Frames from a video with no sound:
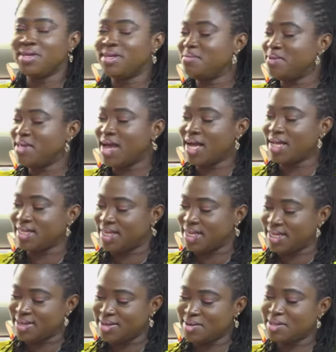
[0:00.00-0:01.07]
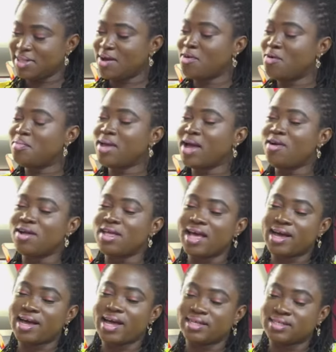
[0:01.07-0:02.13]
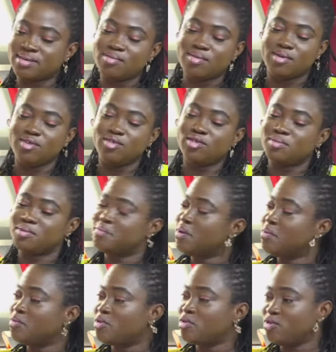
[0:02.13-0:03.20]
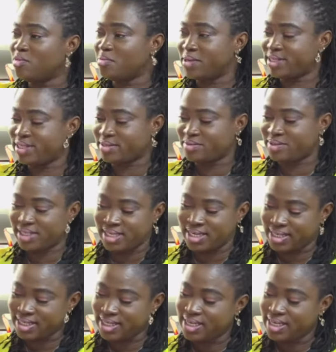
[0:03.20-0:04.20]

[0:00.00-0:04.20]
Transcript: be di bi anye na obi a o ye ka se wo newspaper mu go to me che wo de